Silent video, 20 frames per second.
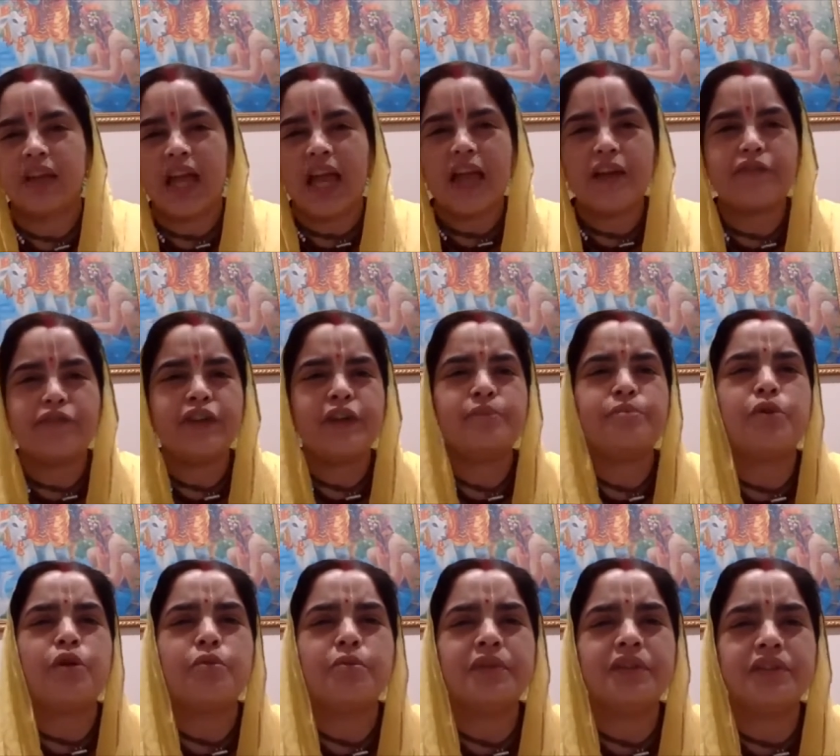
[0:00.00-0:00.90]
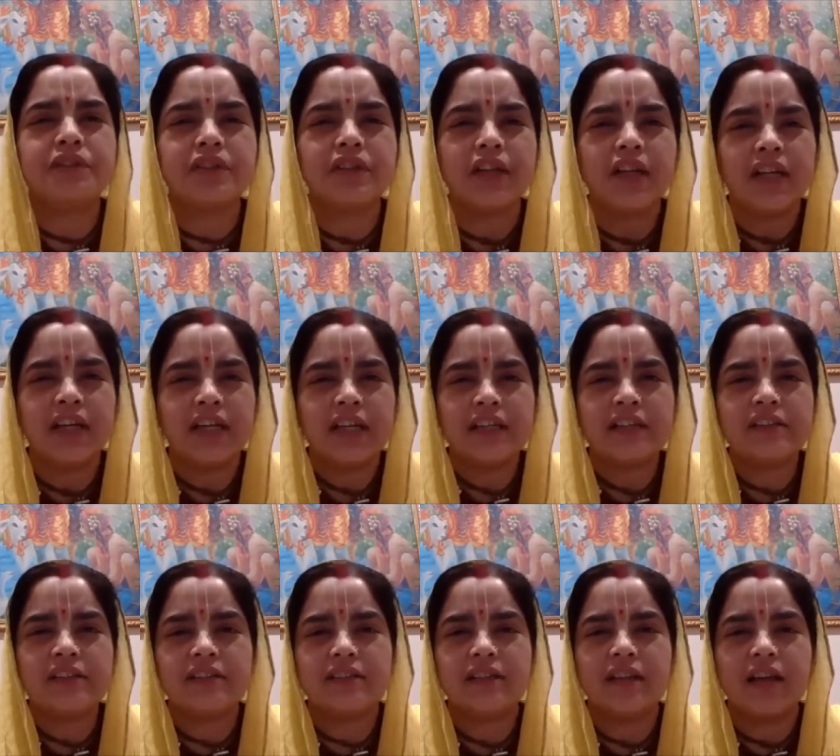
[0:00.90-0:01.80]
Every moment
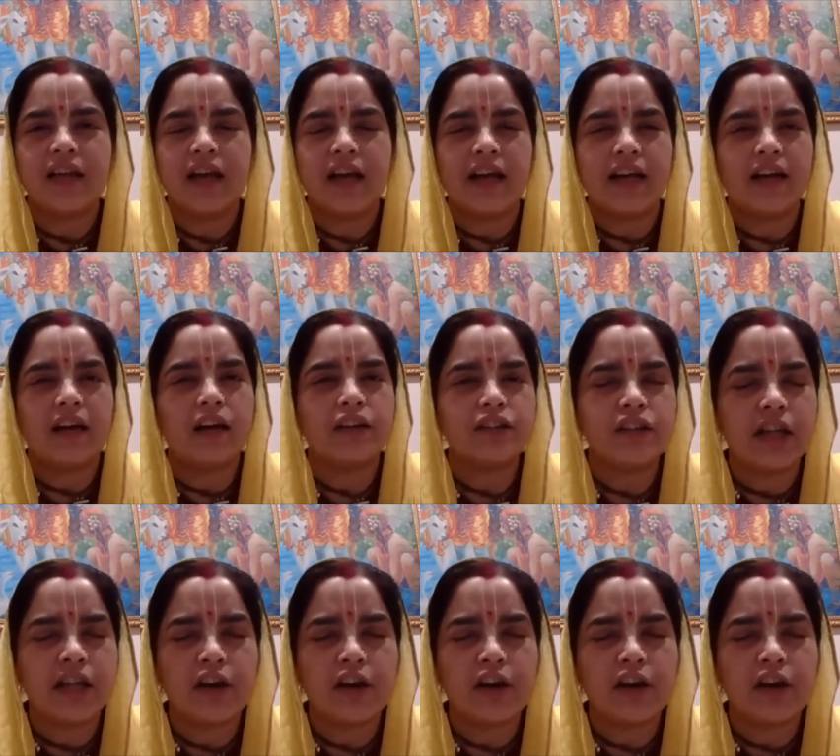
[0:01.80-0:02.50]
is a, a,